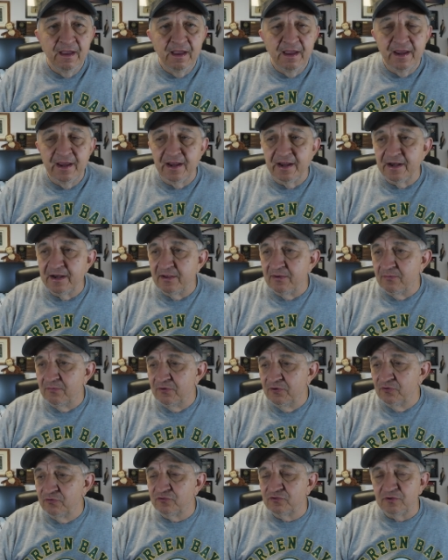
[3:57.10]
And it
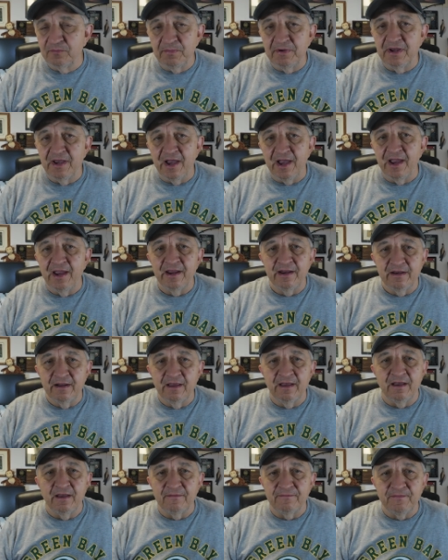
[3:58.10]
used to be high
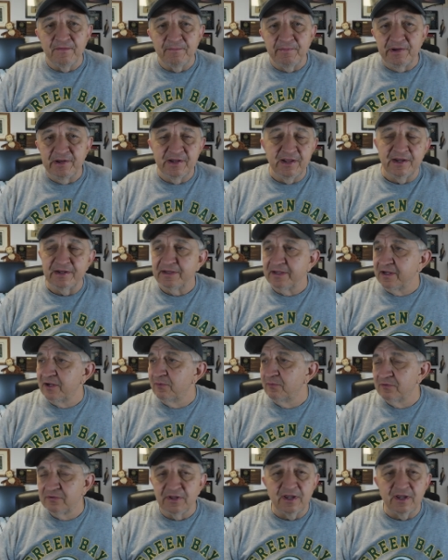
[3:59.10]
enough. I think it was